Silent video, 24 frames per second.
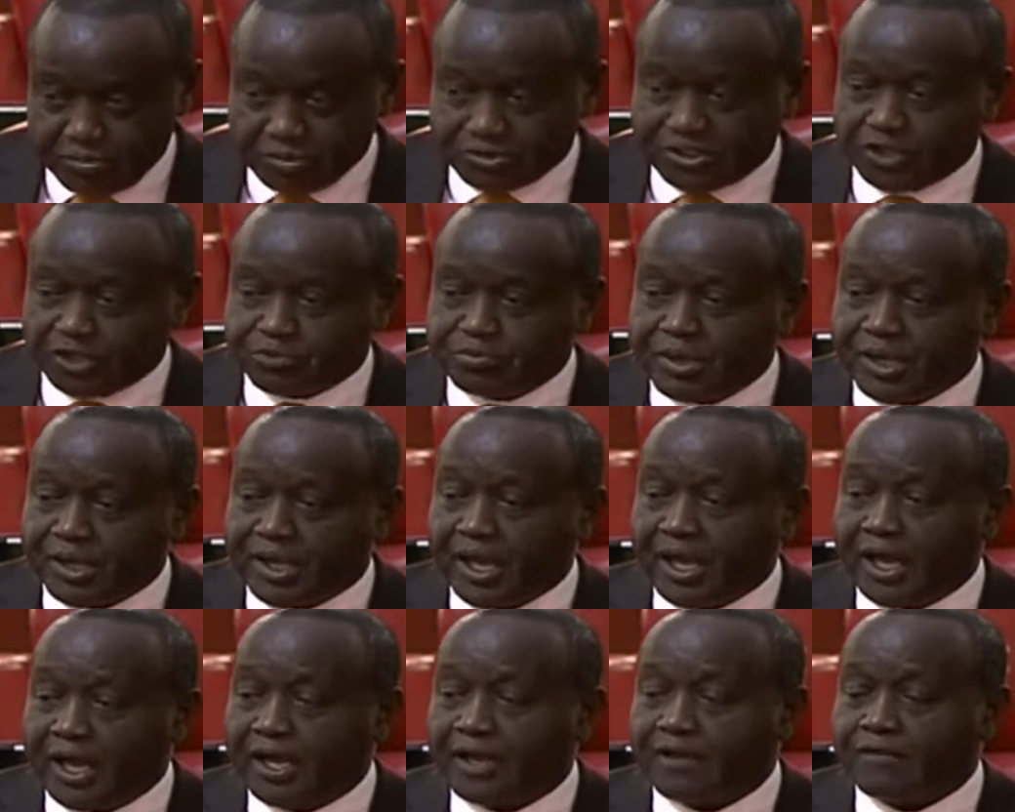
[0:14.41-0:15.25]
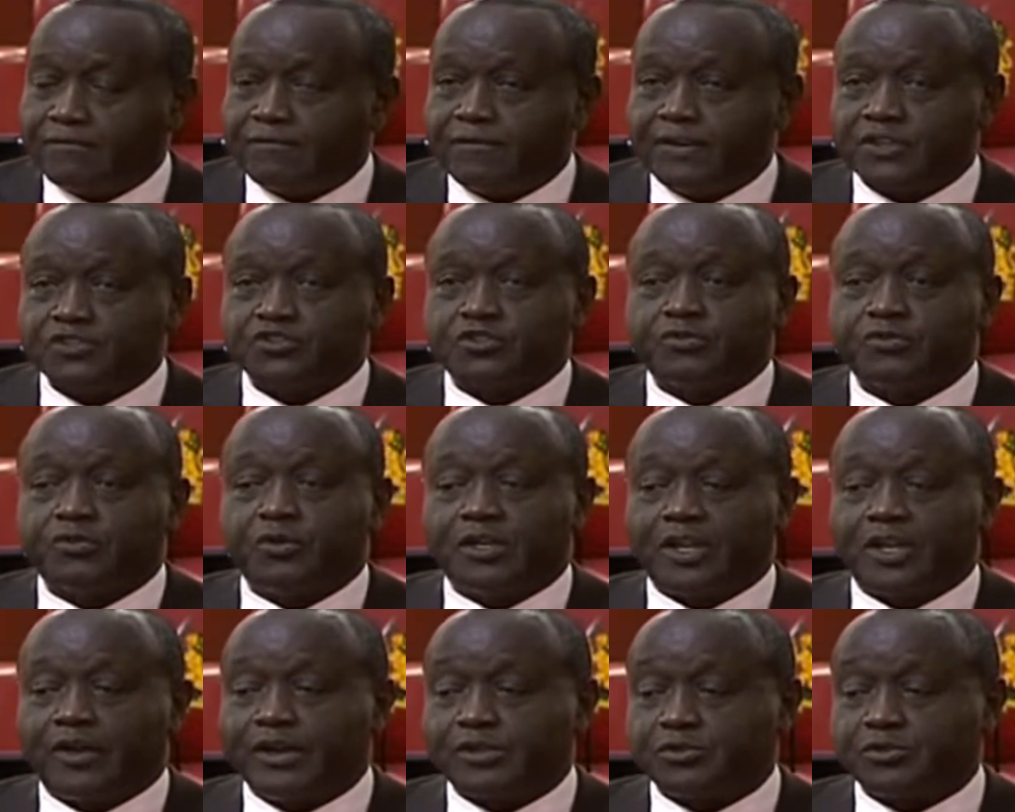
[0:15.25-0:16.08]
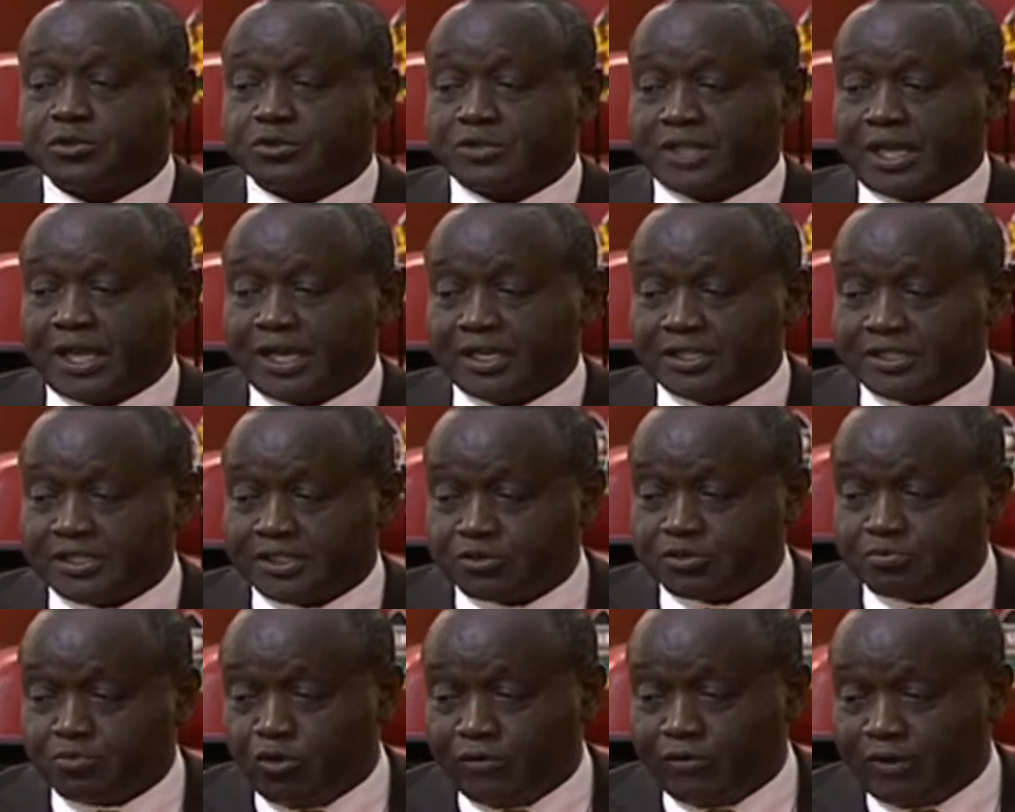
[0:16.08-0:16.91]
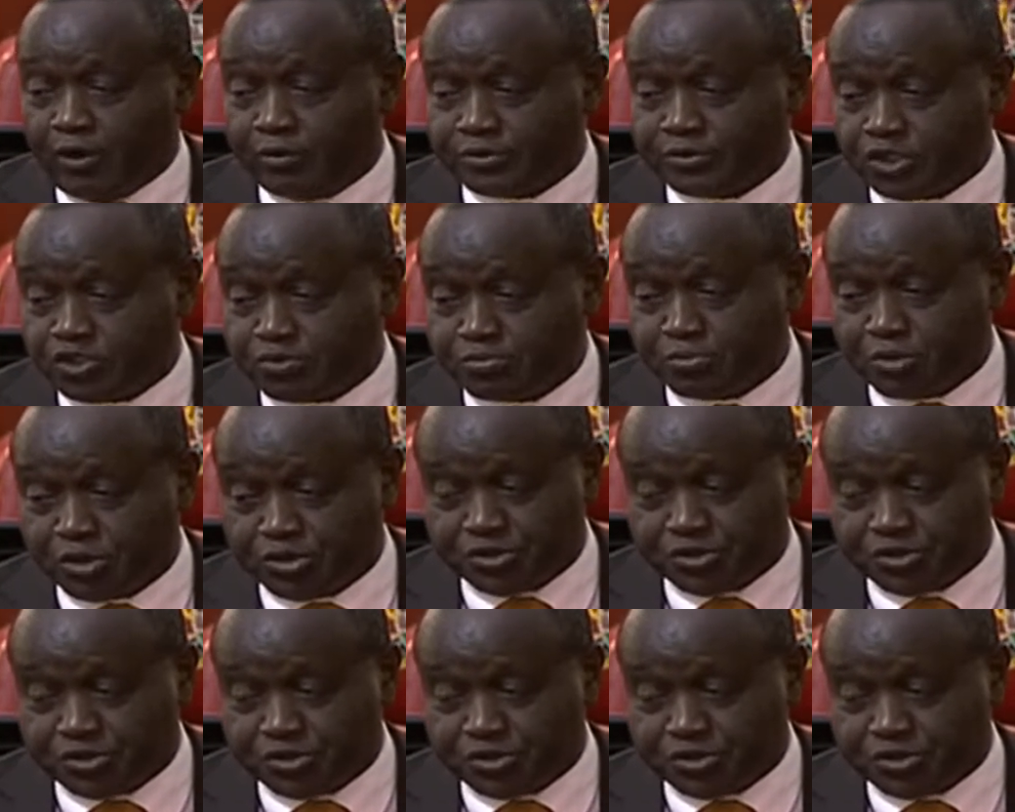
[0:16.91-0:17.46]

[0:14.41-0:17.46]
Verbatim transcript: Mr. Speaker, first of all, I want to thank the mover of this